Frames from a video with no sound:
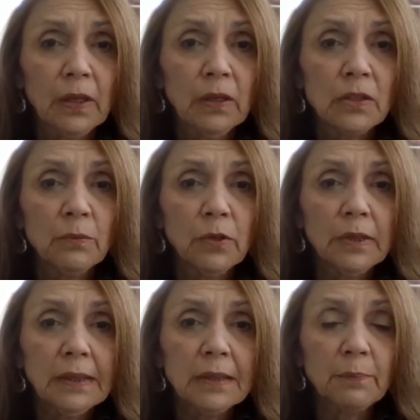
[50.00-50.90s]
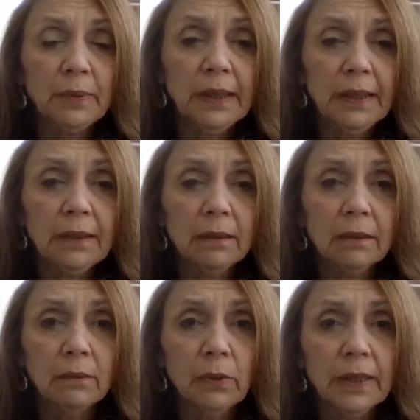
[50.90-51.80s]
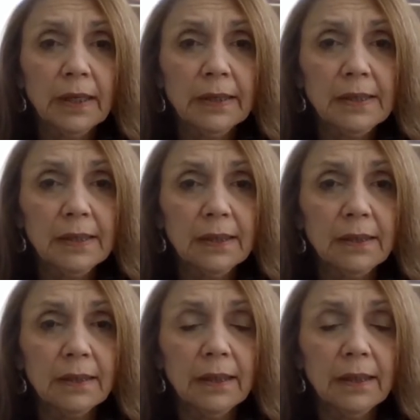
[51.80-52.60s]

So I'm going to explain what I did